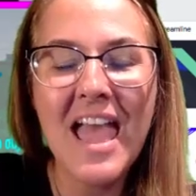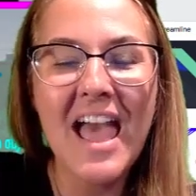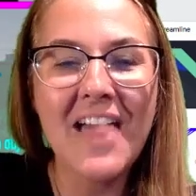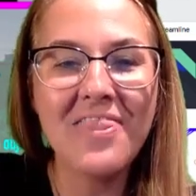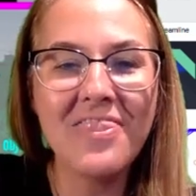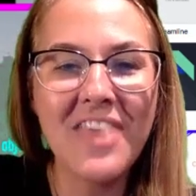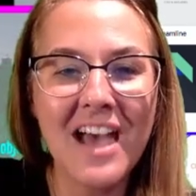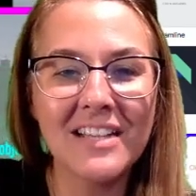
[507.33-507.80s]

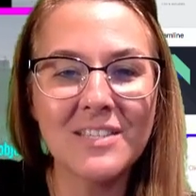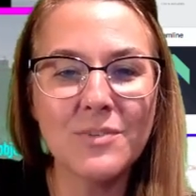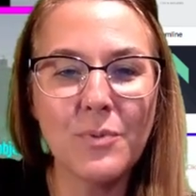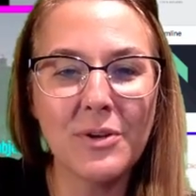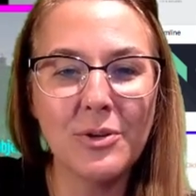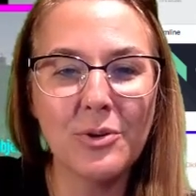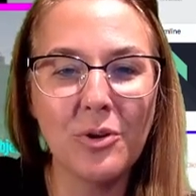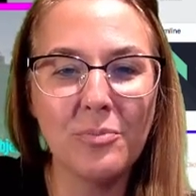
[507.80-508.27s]
And that's
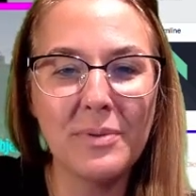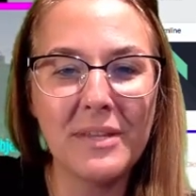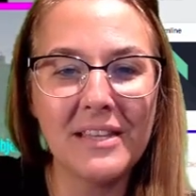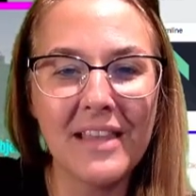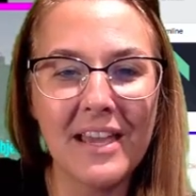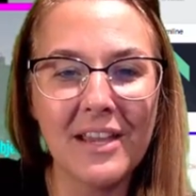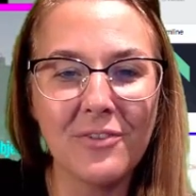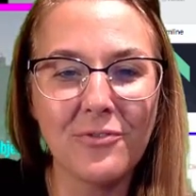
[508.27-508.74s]
what it'll be
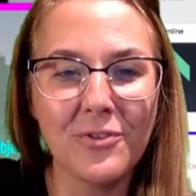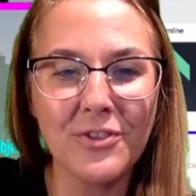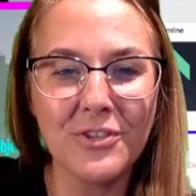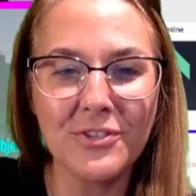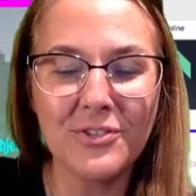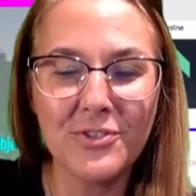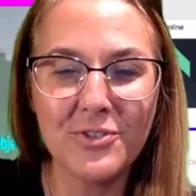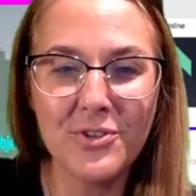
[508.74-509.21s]
like for
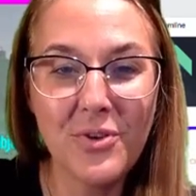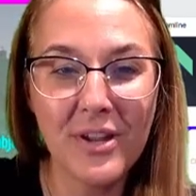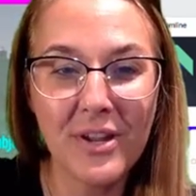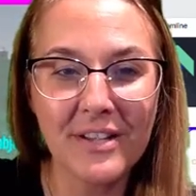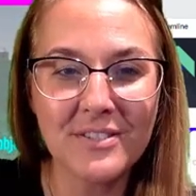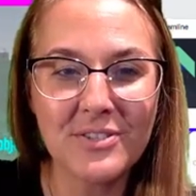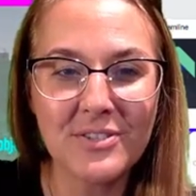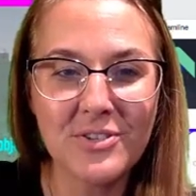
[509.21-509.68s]
the
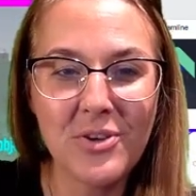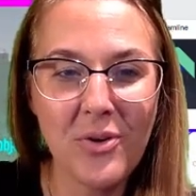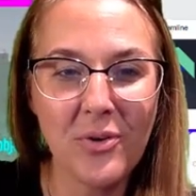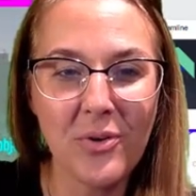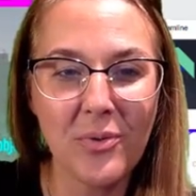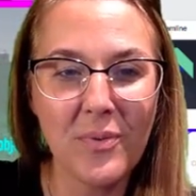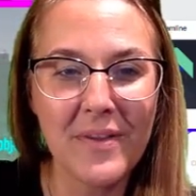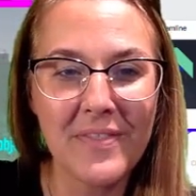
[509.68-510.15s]
students
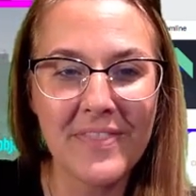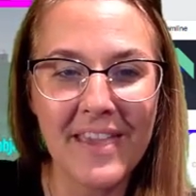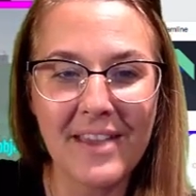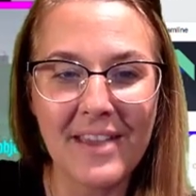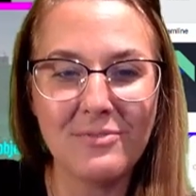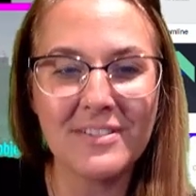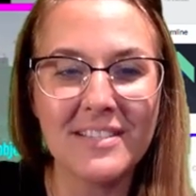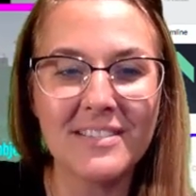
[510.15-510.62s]
too when
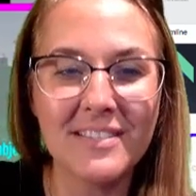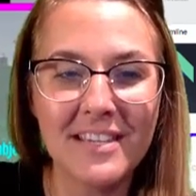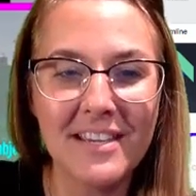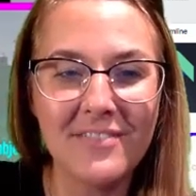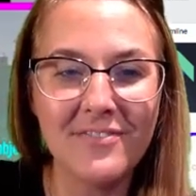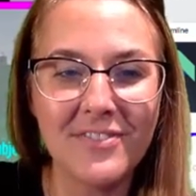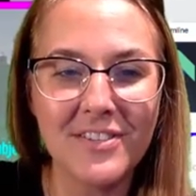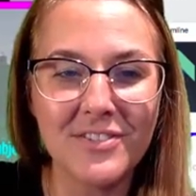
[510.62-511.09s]
they
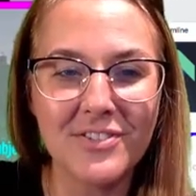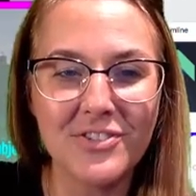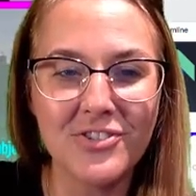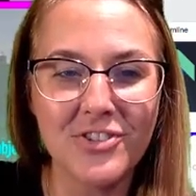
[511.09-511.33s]
receive this